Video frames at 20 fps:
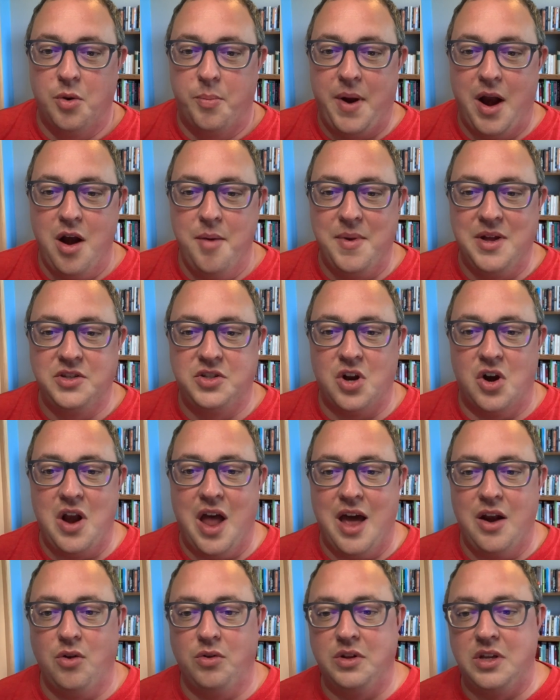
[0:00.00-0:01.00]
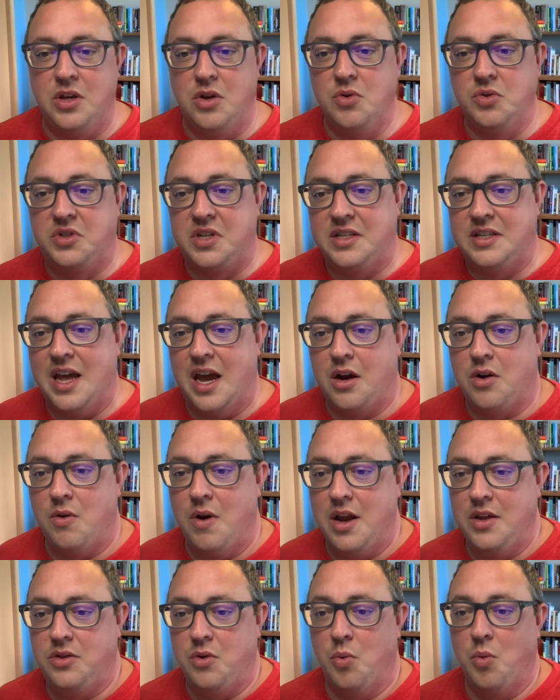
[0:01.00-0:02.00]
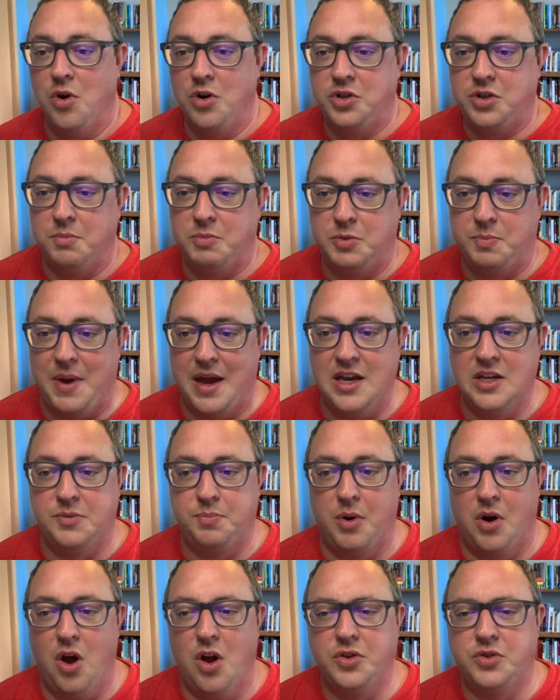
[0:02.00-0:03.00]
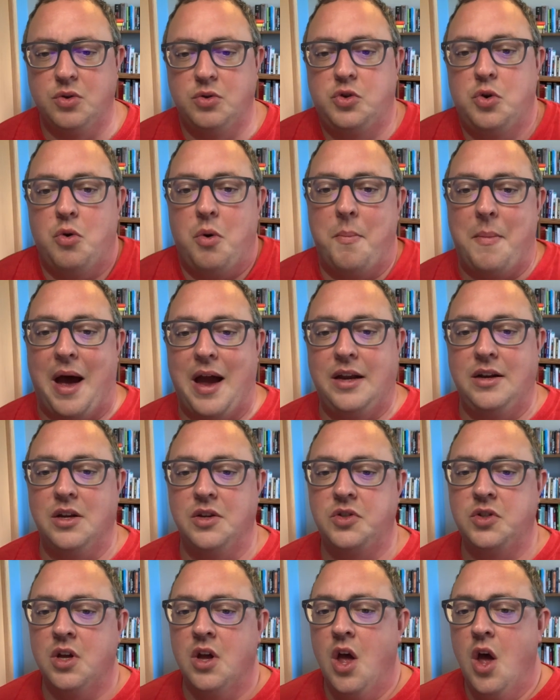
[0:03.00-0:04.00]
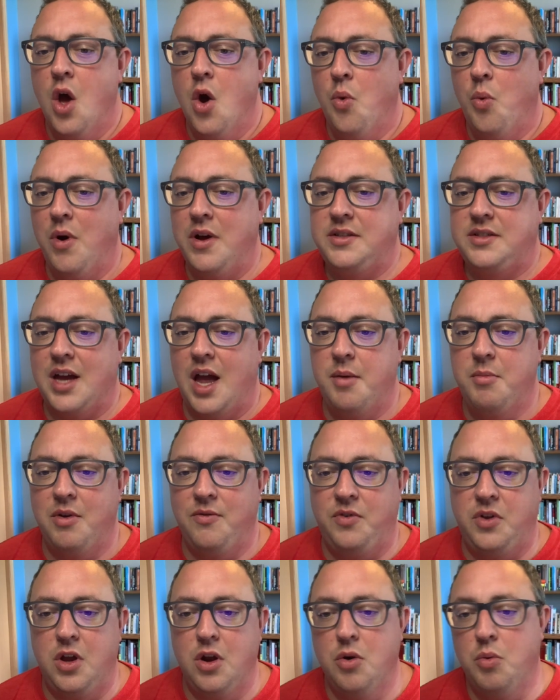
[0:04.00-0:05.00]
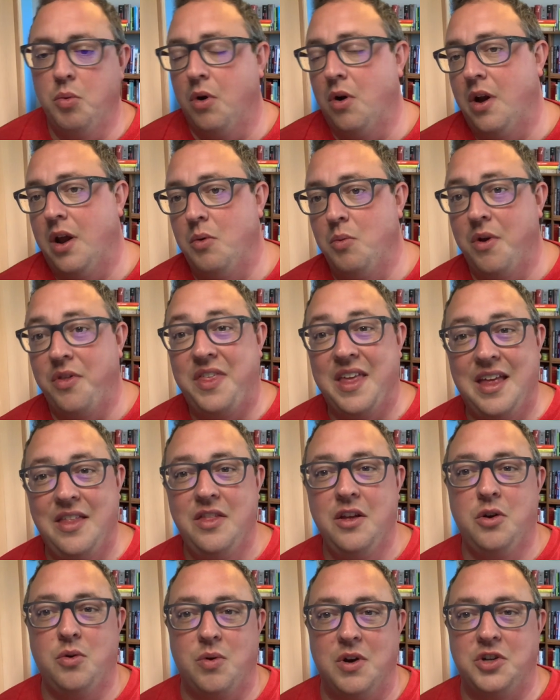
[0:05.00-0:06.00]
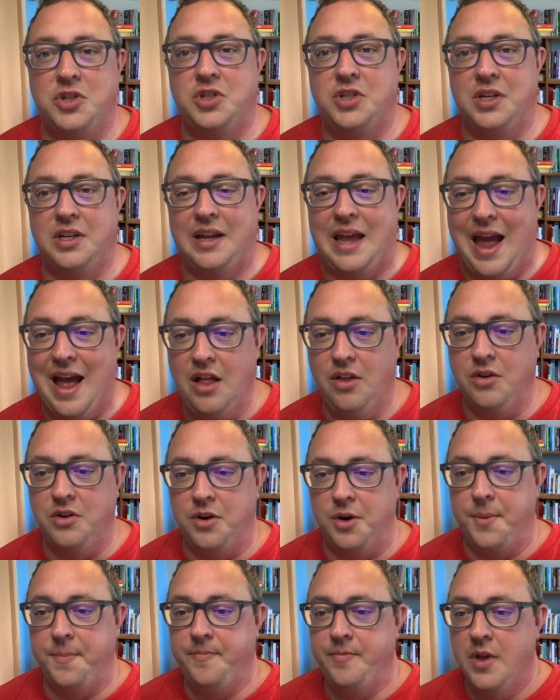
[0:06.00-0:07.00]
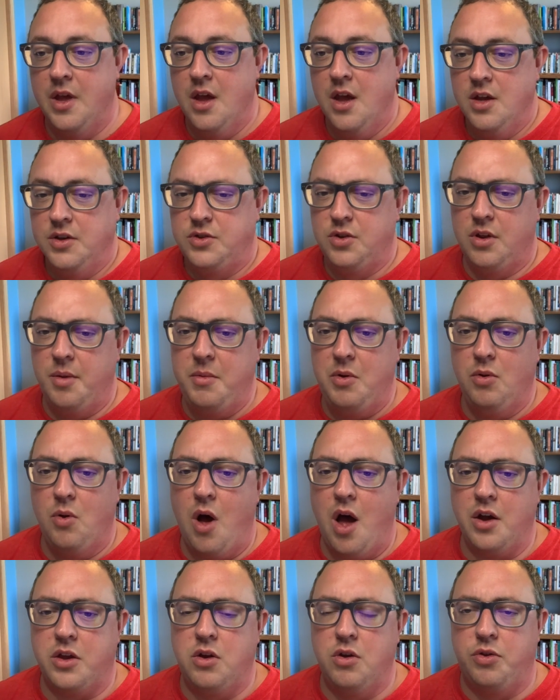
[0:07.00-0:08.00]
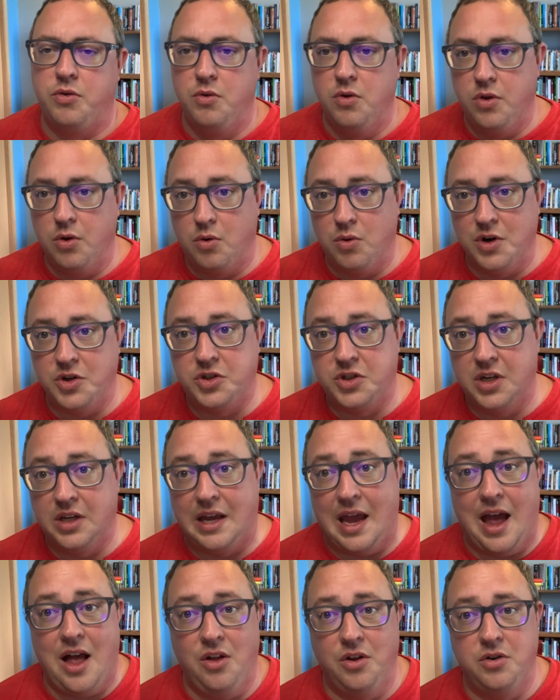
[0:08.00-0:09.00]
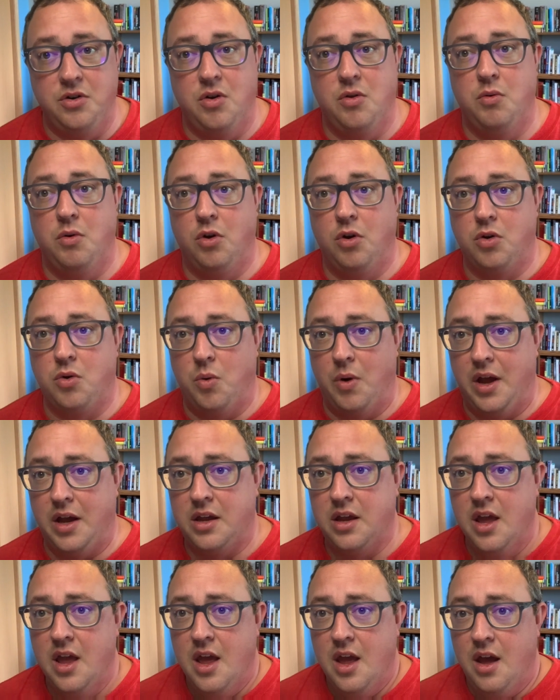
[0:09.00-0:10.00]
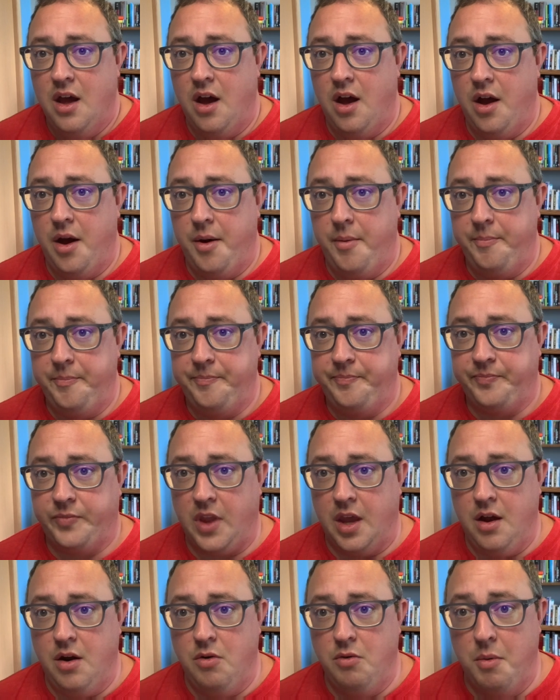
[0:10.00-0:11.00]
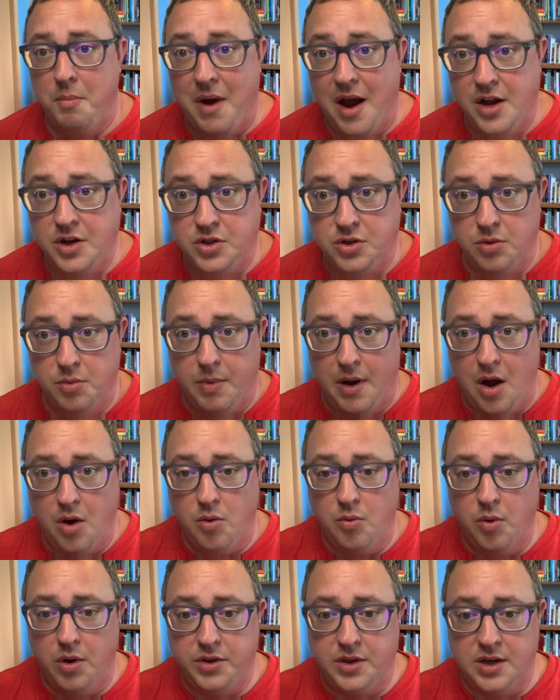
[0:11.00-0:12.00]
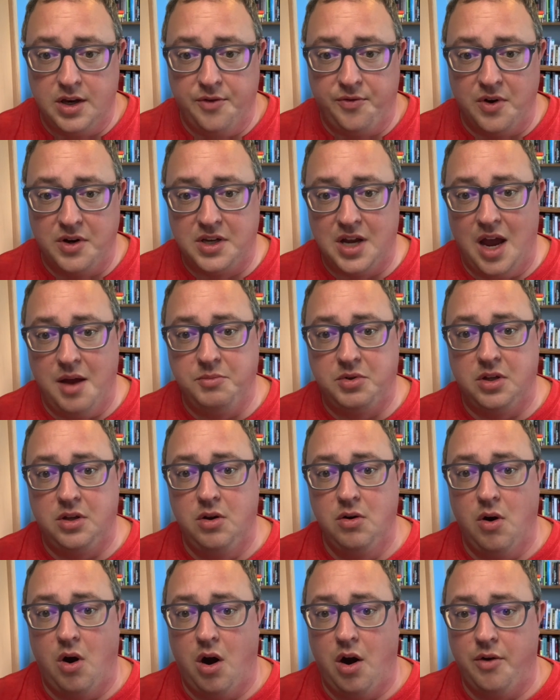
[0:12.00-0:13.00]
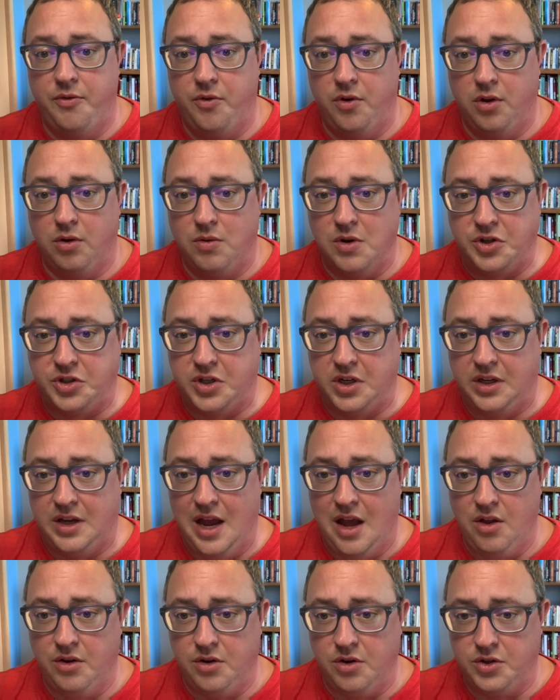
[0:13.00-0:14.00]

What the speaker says: paraments are not only used to decorate the worship space, but also to remind us what time of year we're in within the Christian calendar. So let me walk you through the Christian calendar real quick, remind you about what the different times of year are for the Christian calendar.